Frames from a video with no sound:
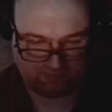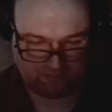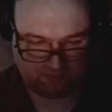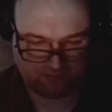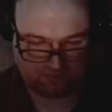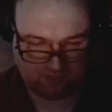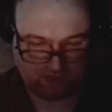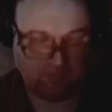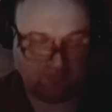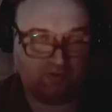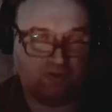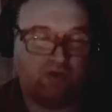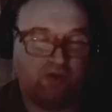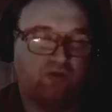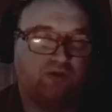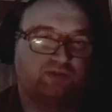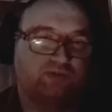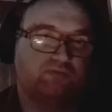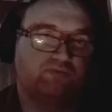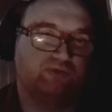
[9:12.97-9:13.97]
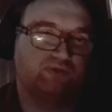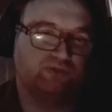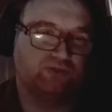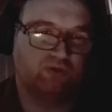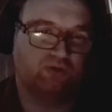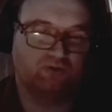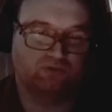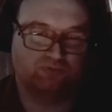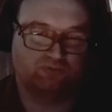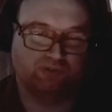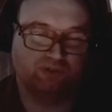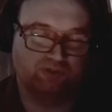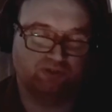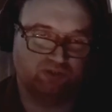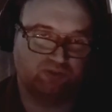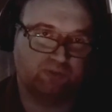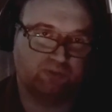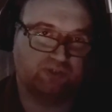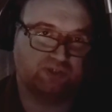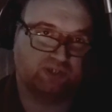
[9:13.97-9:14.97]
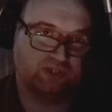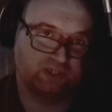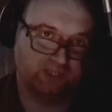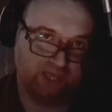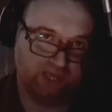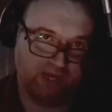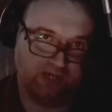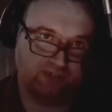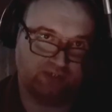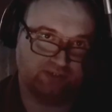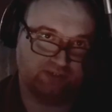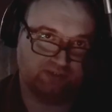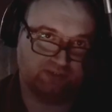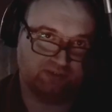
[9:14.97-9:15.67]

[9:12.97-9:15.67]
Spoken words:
You will notice the results when you switch to Linux.